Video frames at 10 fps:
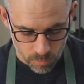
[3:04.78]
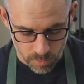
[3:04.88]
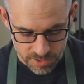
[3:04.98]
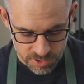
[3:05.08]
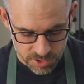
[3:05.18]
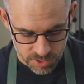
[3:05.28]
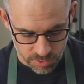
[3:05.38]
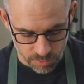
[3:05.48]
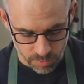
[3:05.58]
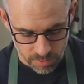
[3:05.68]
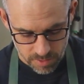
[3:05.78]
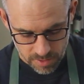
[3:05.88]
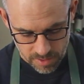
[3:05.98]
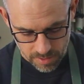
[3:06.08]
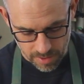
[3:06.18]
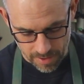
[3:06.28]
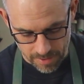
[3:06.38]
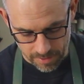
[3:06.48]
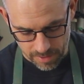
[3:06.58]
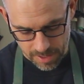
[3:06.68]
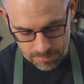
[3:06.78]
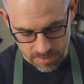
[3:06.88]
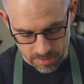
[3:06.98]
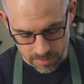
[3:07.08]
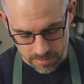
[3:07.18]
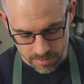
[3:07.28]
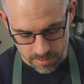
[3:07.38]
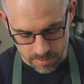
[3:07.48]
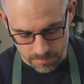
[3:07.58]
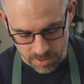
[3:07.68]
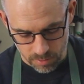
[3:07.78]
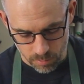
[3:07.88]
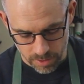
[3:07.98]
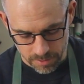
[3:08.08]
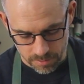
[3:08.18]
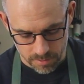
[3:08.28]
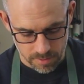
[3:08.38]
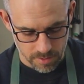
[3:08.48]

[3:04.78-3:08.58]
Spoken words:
was to keep the middle one